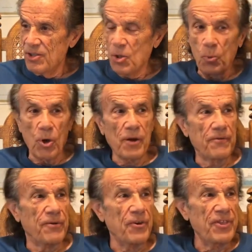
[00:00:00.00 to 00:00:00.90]
to work
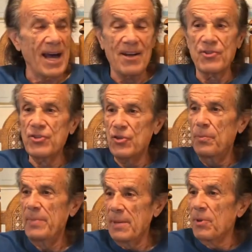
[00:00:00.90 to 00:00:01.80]
for thousands
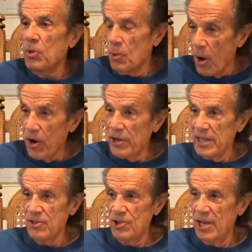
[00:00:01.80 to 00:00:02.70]
of people who aren't
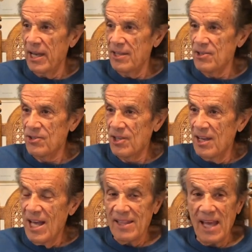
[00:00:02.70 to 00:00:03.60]
in chains,
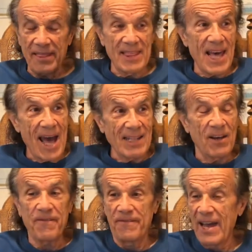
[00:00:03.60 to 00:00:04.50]
that
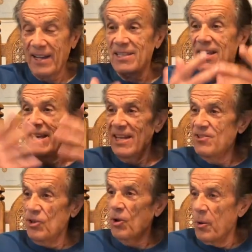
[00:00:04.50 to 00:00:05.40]
effect
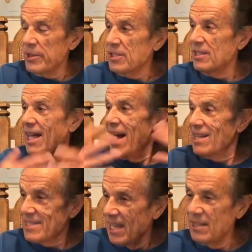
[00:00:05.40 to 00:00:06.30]
isn't going to
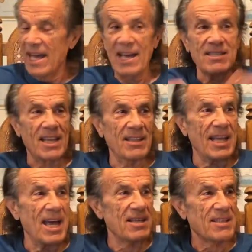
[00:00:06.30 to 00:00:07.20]
last and last and
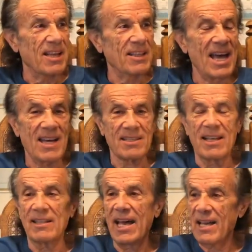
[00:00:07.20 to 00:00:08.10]
last and last
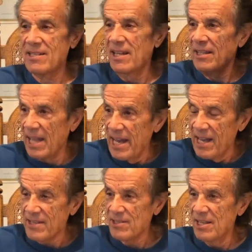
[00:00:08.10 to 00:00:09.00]
and last and
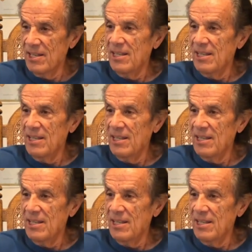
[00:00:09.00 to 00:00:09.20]
last.